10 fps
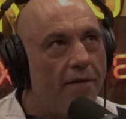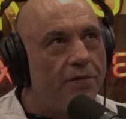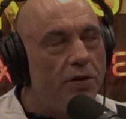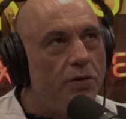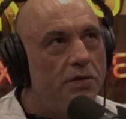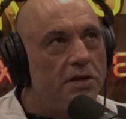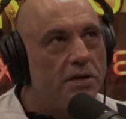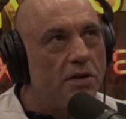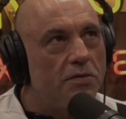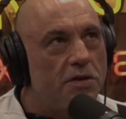used
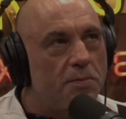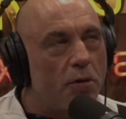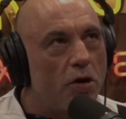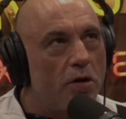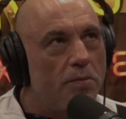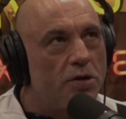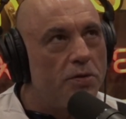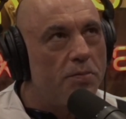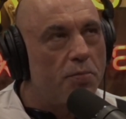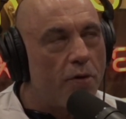his own sperm to
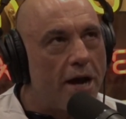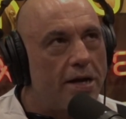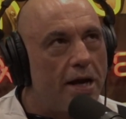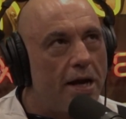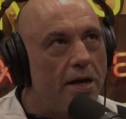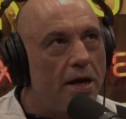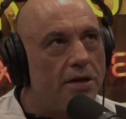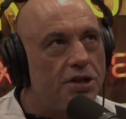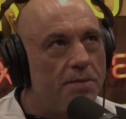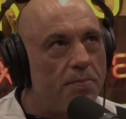impregnate a
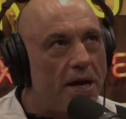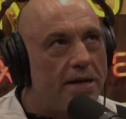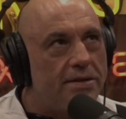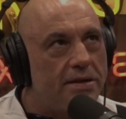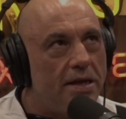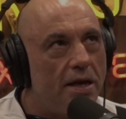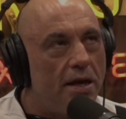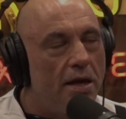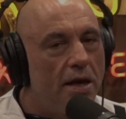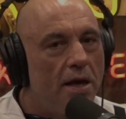
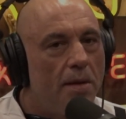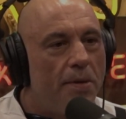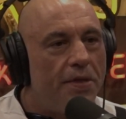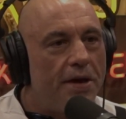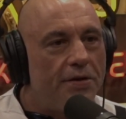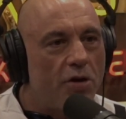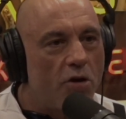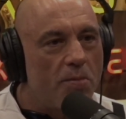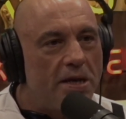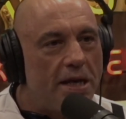chimpanzee, but then
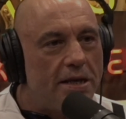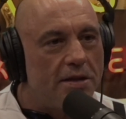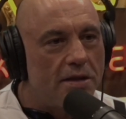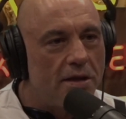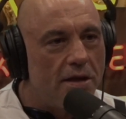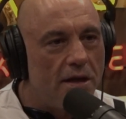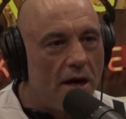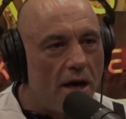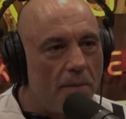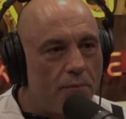terminated
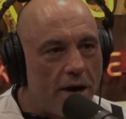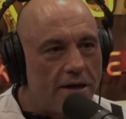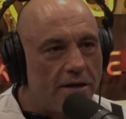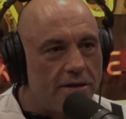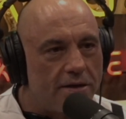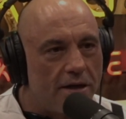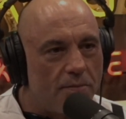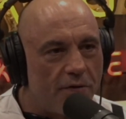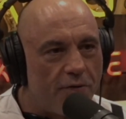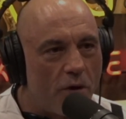the pregnancy
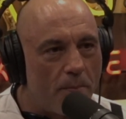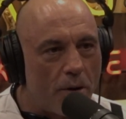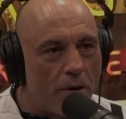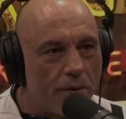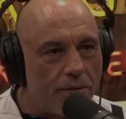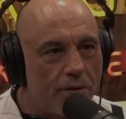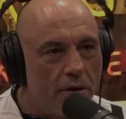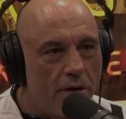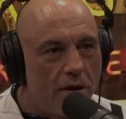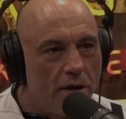before birth.
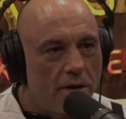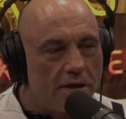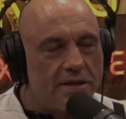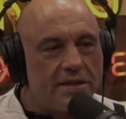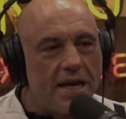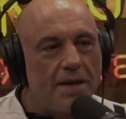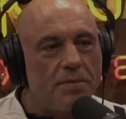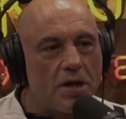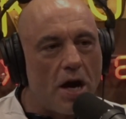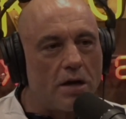This same
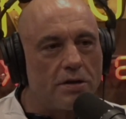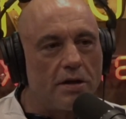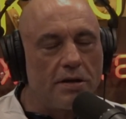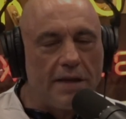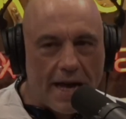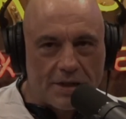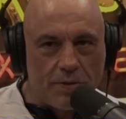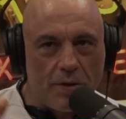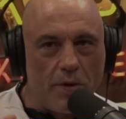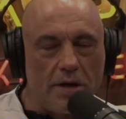doctor. That's
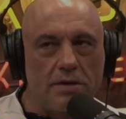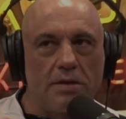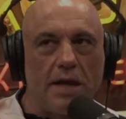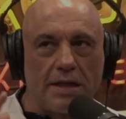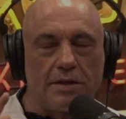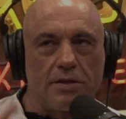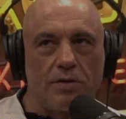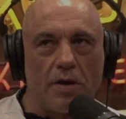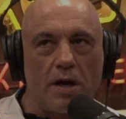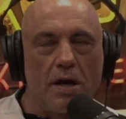what it was. Wow. That's the
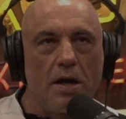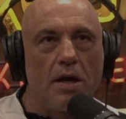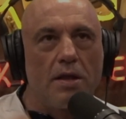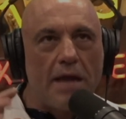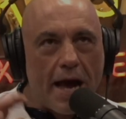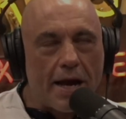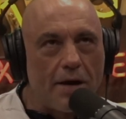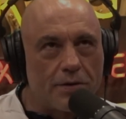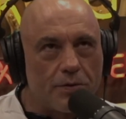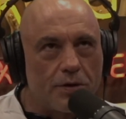story. That guy
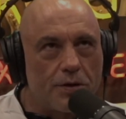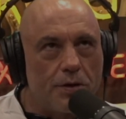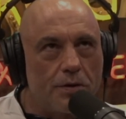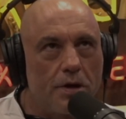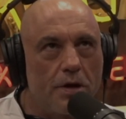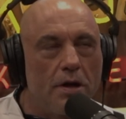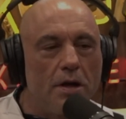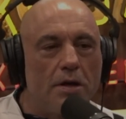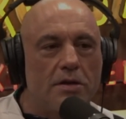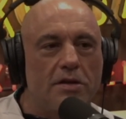was a real kook.
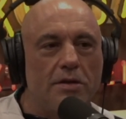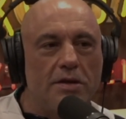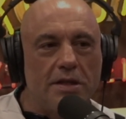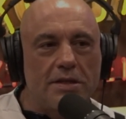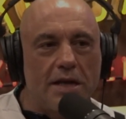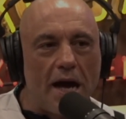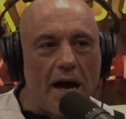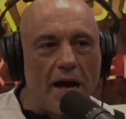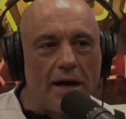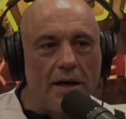So this
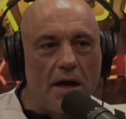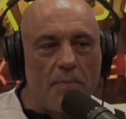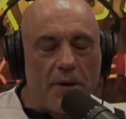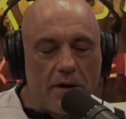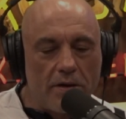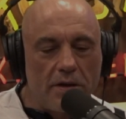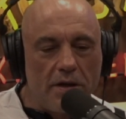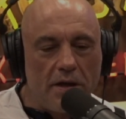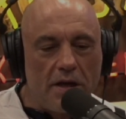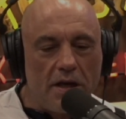guy,
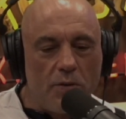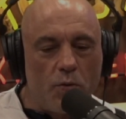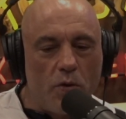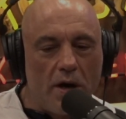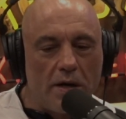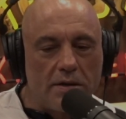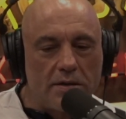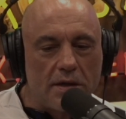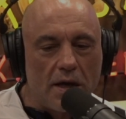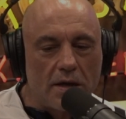apparently he was,
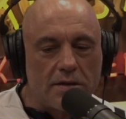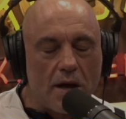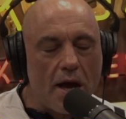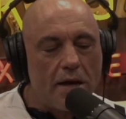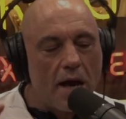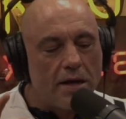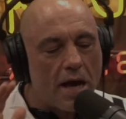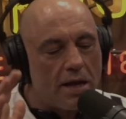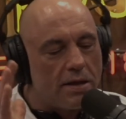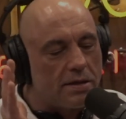cause I
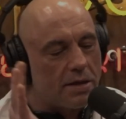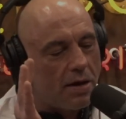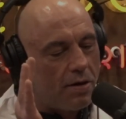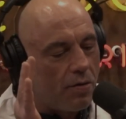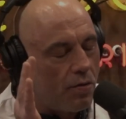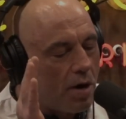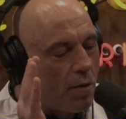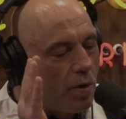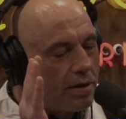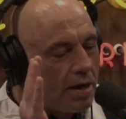got on this, I
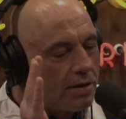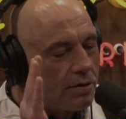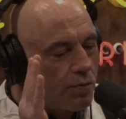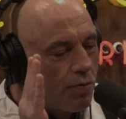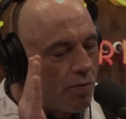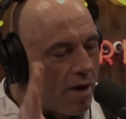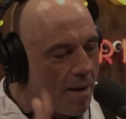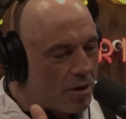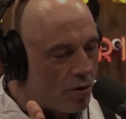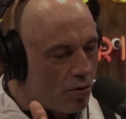went down this
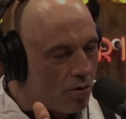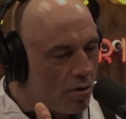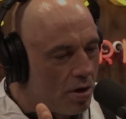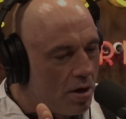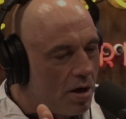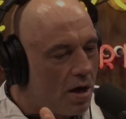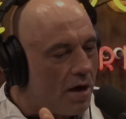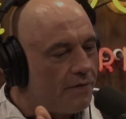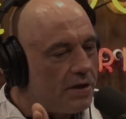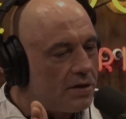rabbit hole
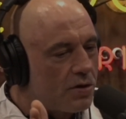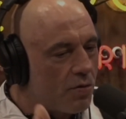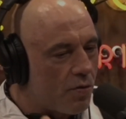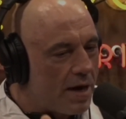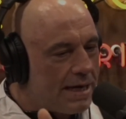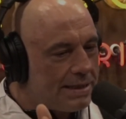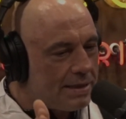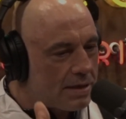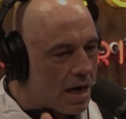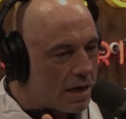of these crazy
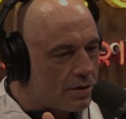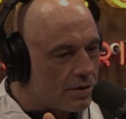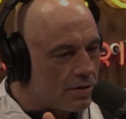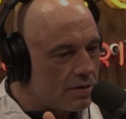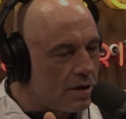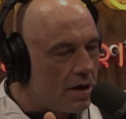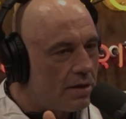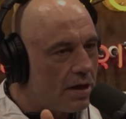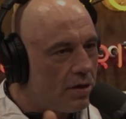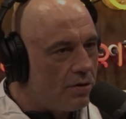doctors
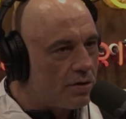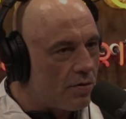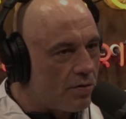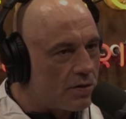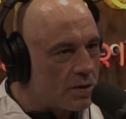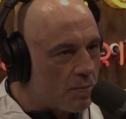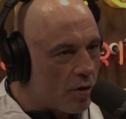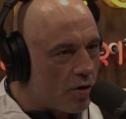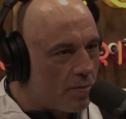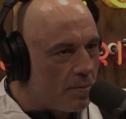that use their own
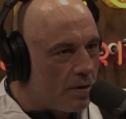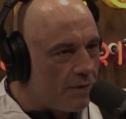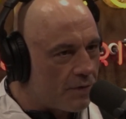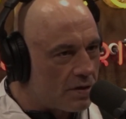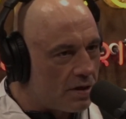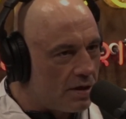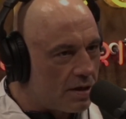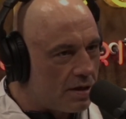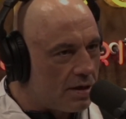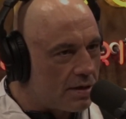sperm in fertility
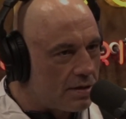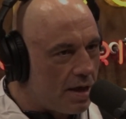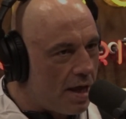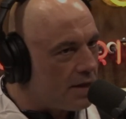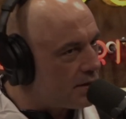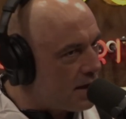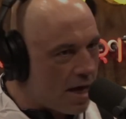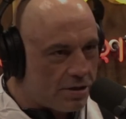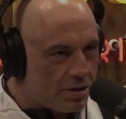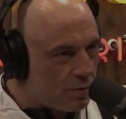clinics. And it's
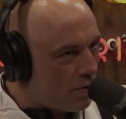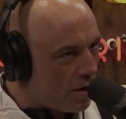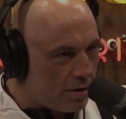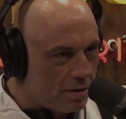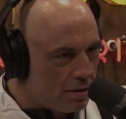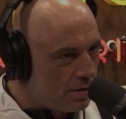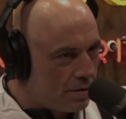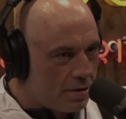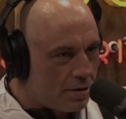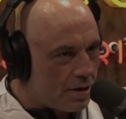not just one.
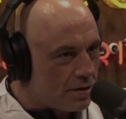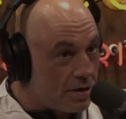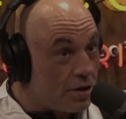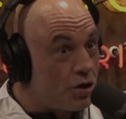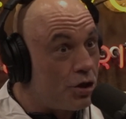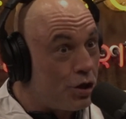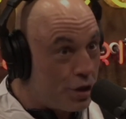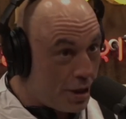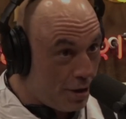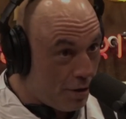There's a
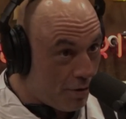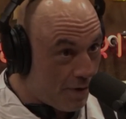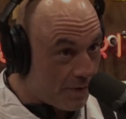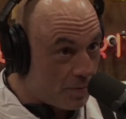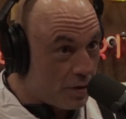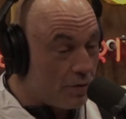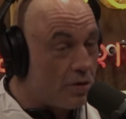shitload of them, dude.